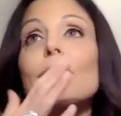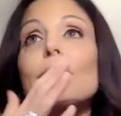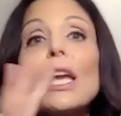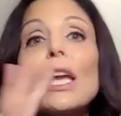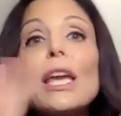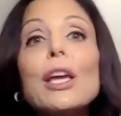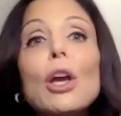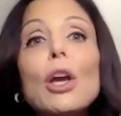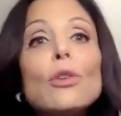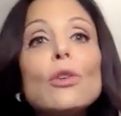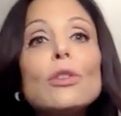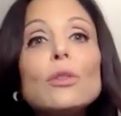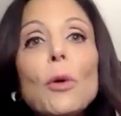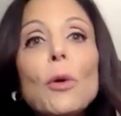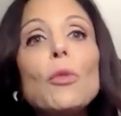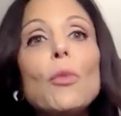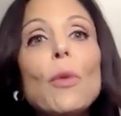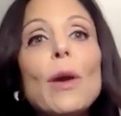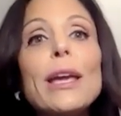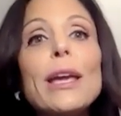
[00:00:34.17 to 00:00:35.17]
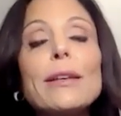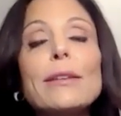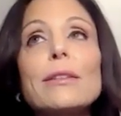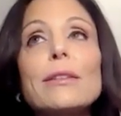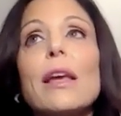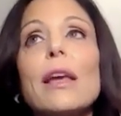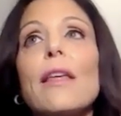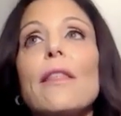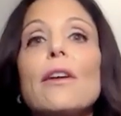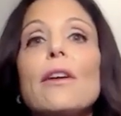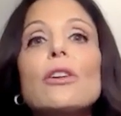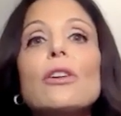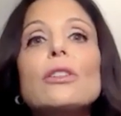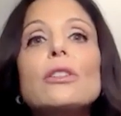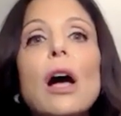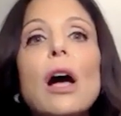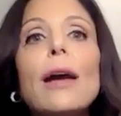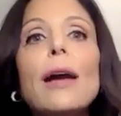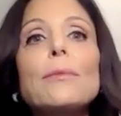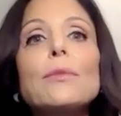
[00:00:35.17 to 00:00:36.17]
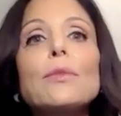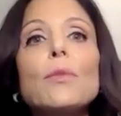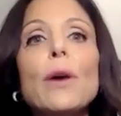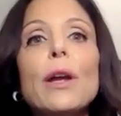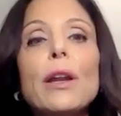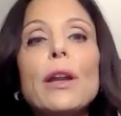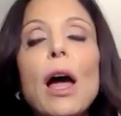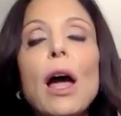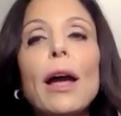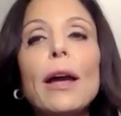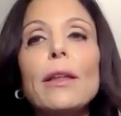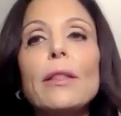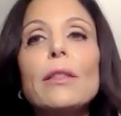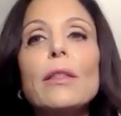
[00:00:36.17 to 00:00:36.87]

it goes both ways. There are times when I,